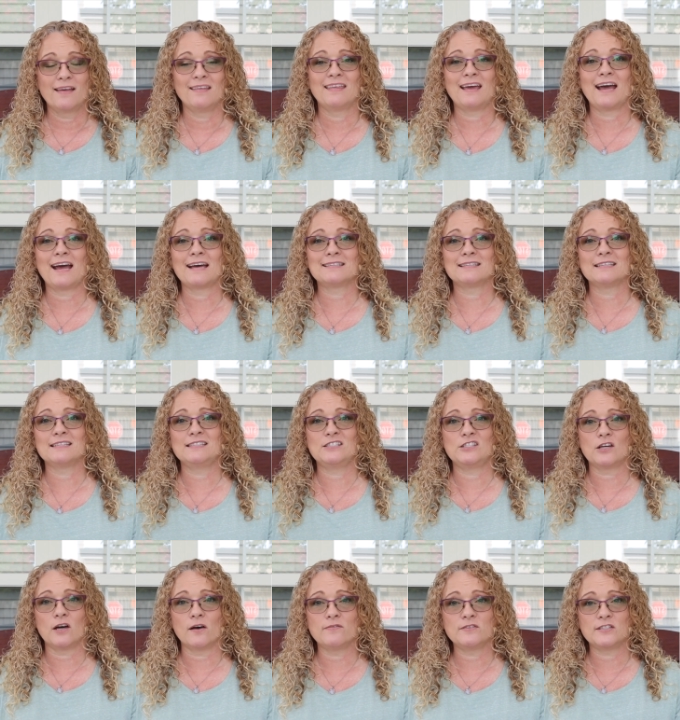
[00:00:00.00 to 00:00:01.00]
that has a
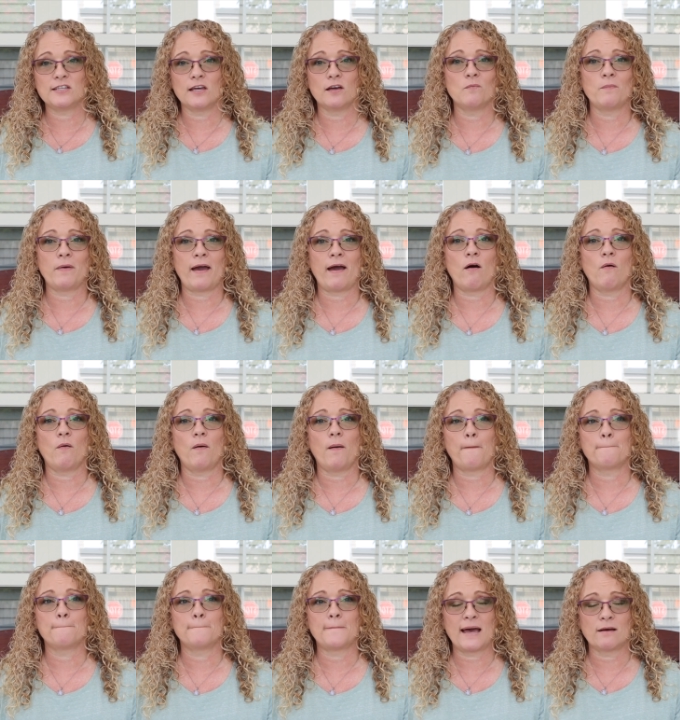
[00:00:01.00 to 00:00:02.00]
dovetail mount
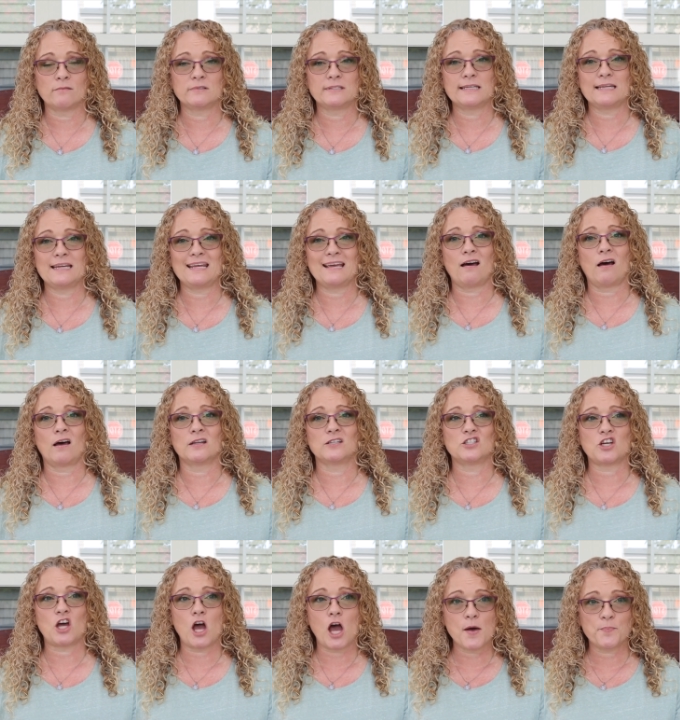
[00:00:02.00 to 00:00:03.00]
mounted on
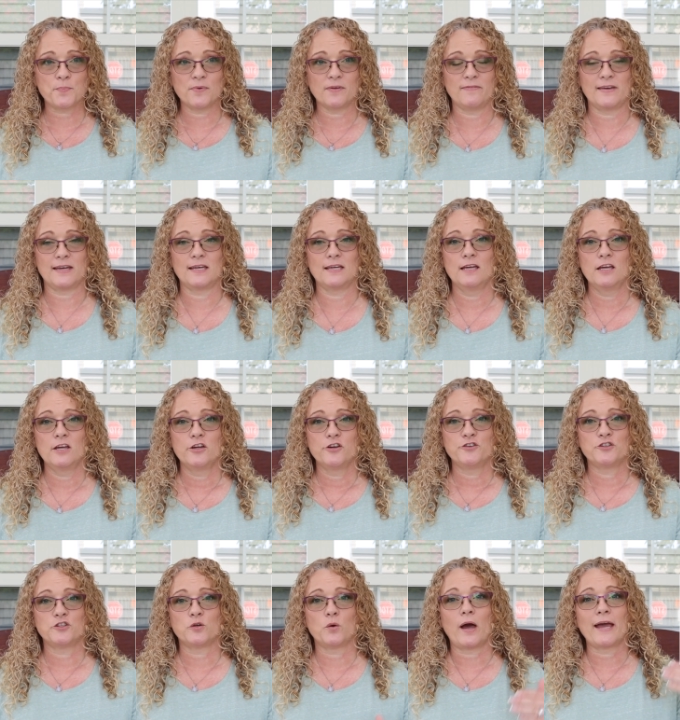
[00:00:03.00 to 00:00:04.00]
top of it.
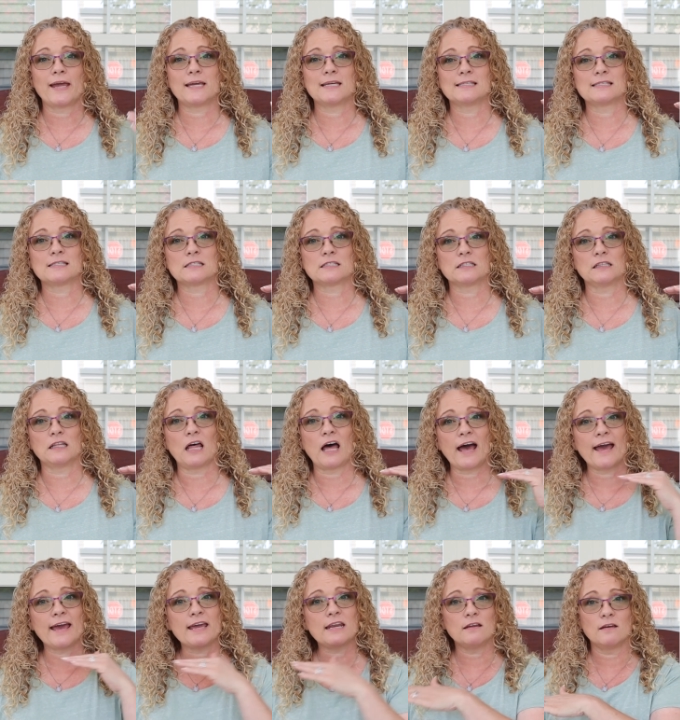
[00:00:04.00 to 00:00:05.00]
So I can
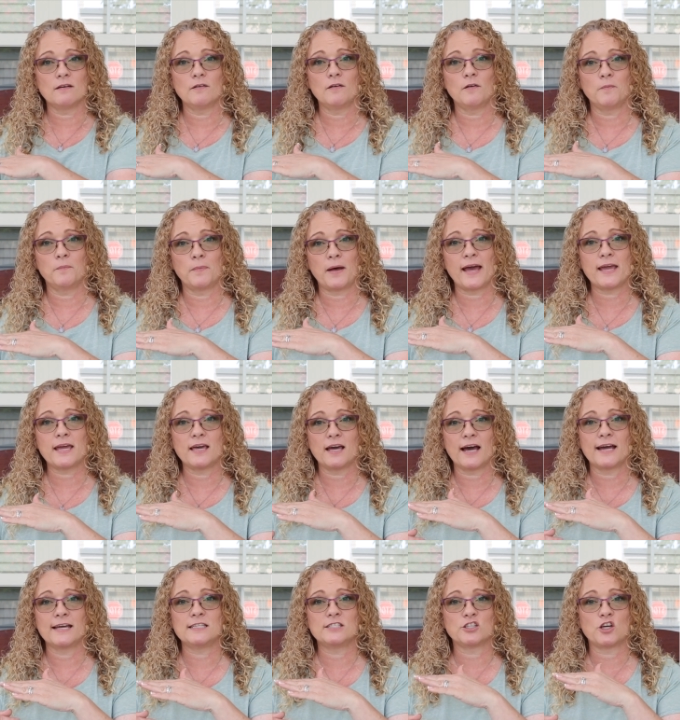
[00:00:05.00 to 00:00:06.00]
slide my
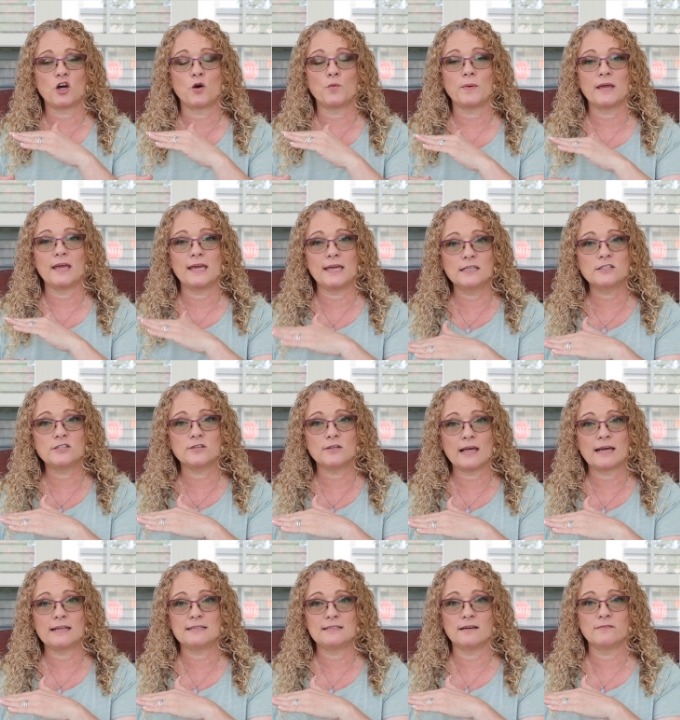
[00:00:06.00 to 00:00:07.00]
guide scope into
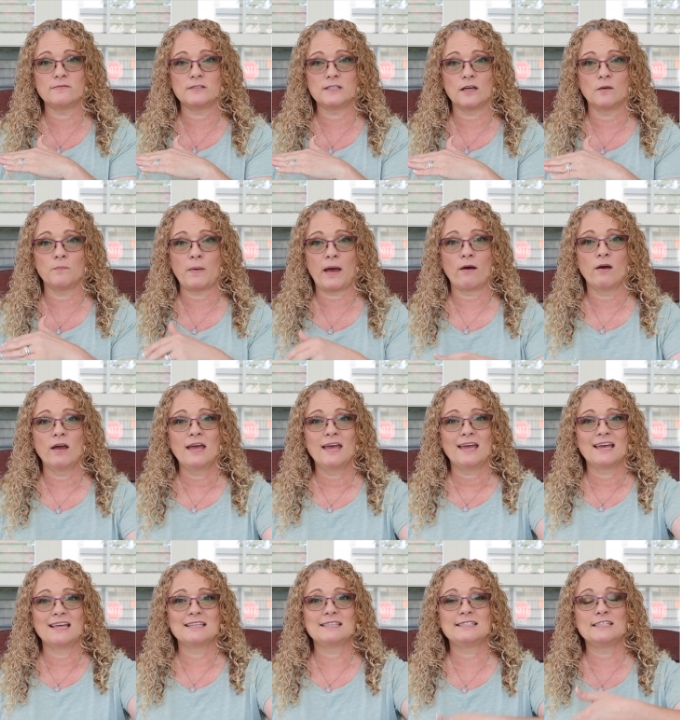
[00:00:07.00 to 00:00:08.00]
that dovetail mount
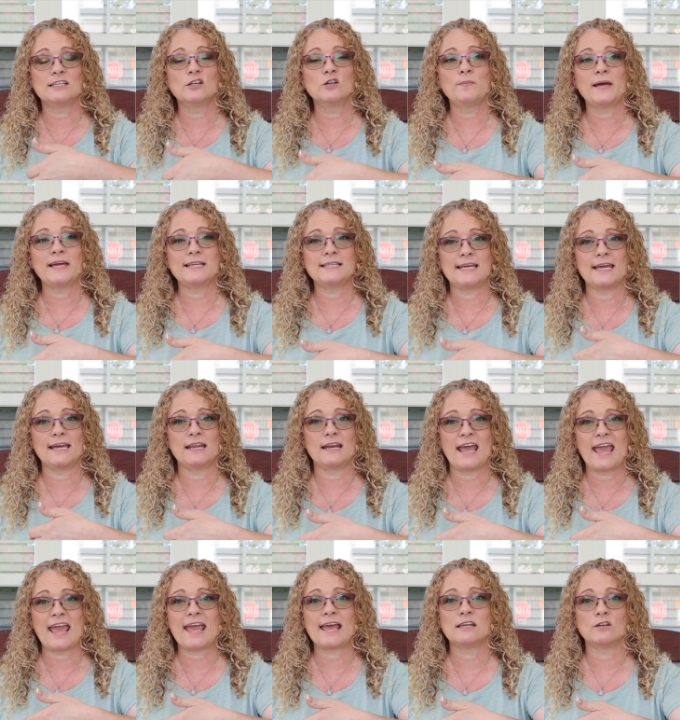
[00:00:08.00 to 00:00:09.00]
and still maintain
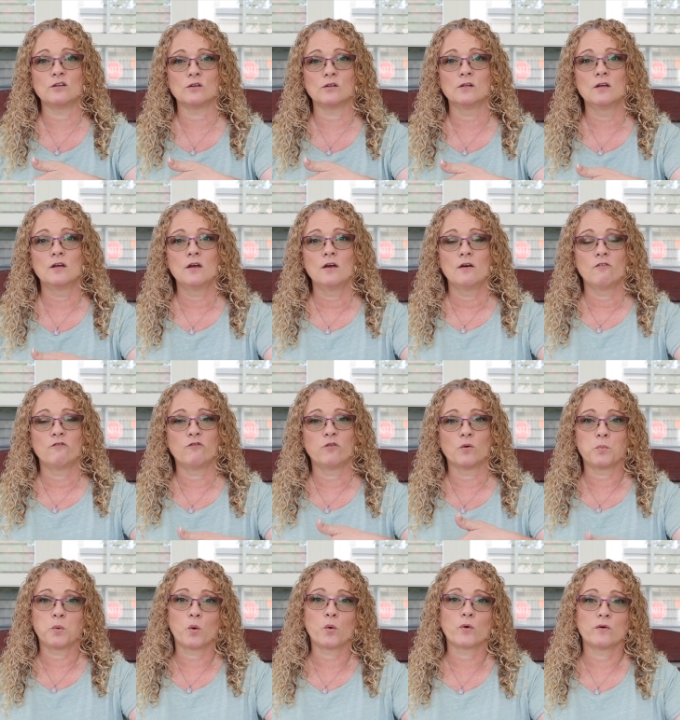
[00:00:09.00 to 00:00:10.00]
a handle
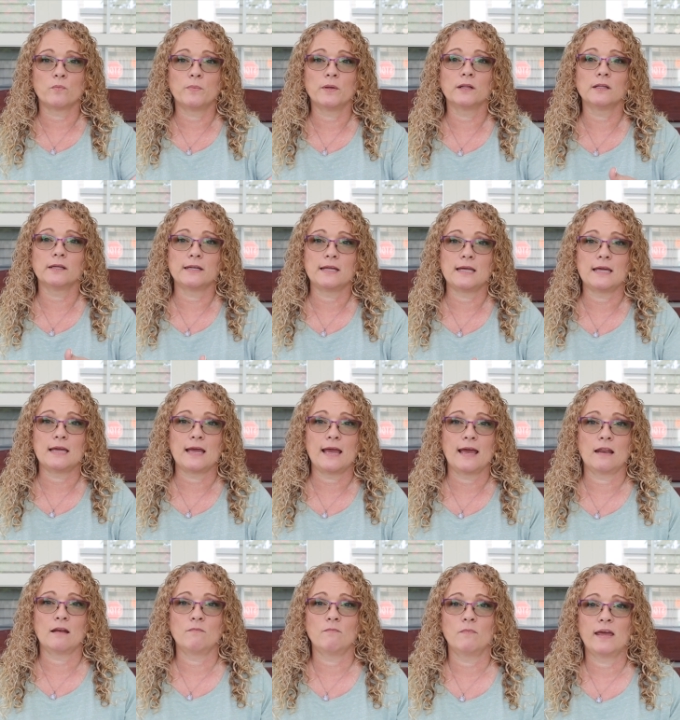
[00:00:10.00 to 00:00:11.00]
for portability
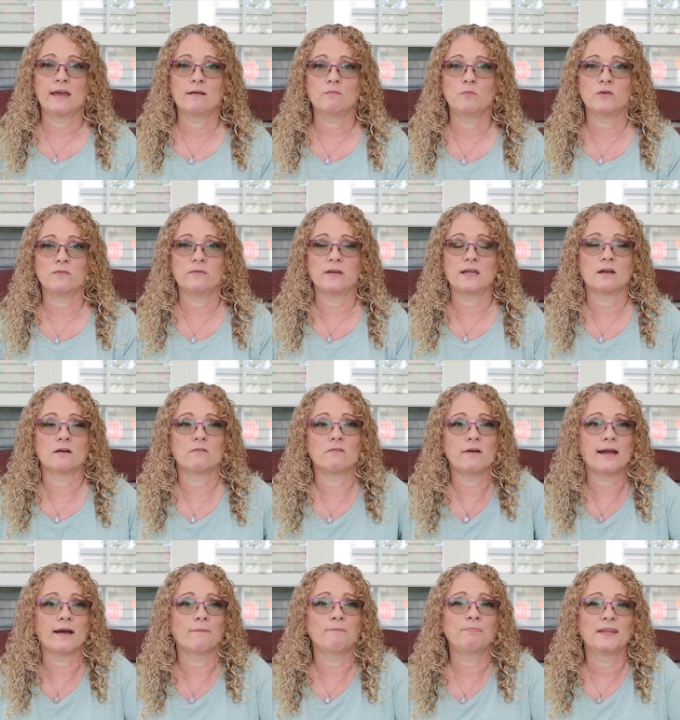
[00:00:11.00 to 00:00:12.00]
and, and moving it
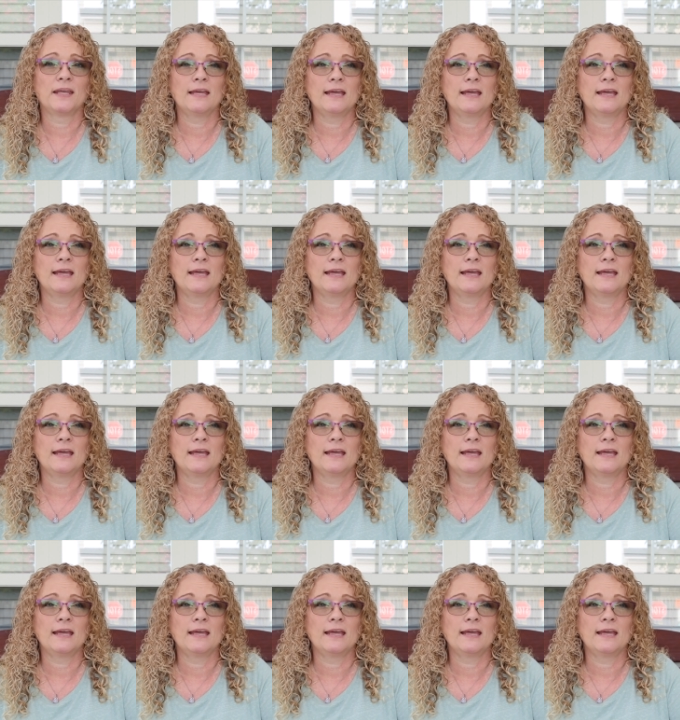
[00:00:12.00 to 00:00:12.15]
around.